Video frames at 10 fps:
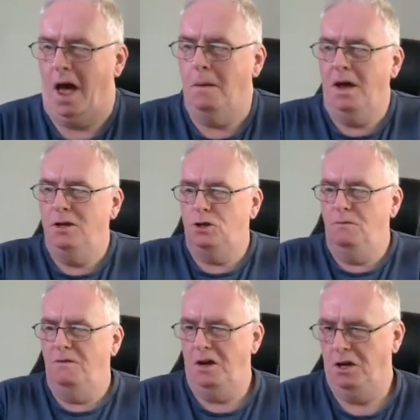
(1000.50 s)
I'm getting
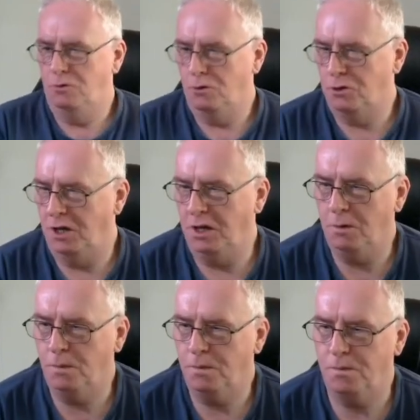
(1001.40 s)
some very
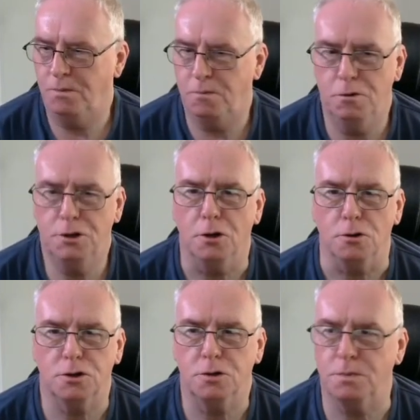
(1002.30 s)
interesting
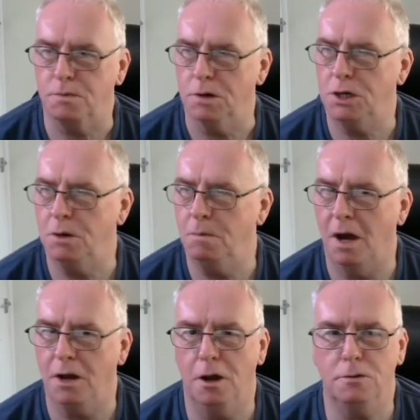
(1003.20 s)
results, which you
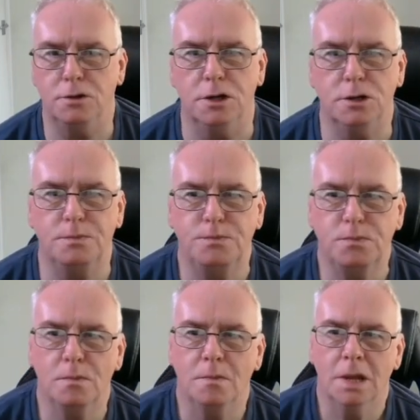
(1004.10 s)
might notice.
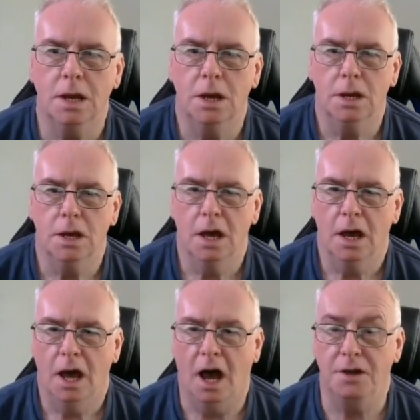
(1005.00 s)

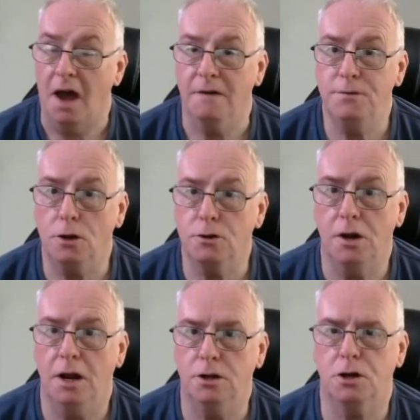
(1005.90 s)
And I've not
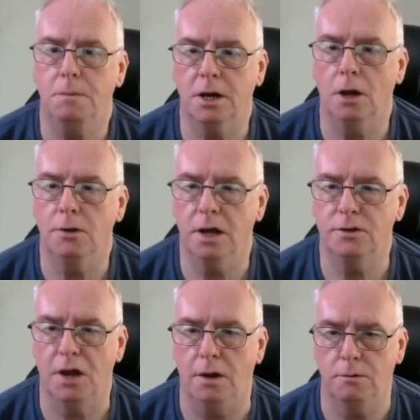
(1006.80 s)
done any trimming on the
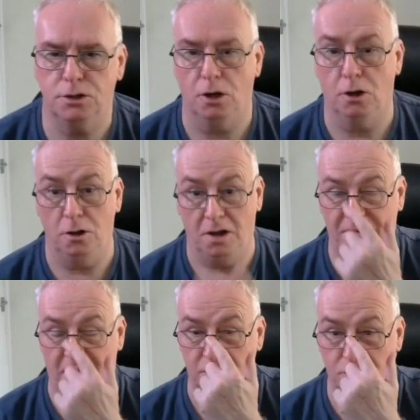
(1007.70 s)
antenna at all.
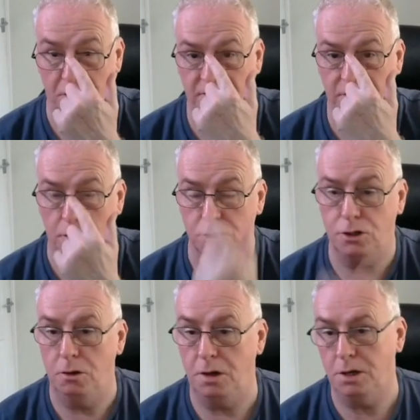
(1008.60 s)
In fact, it's not even got the
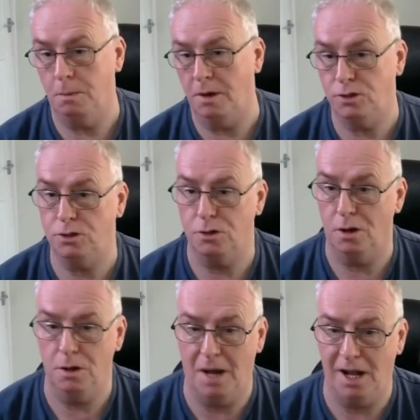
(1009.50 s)
tuning capacitor
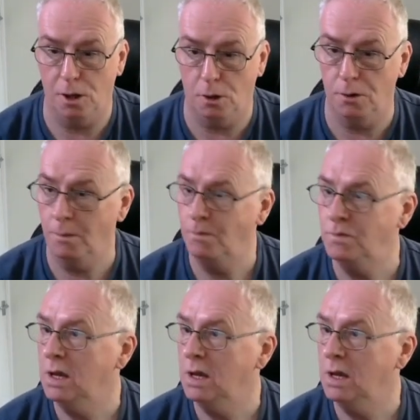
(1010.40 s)
on the balun.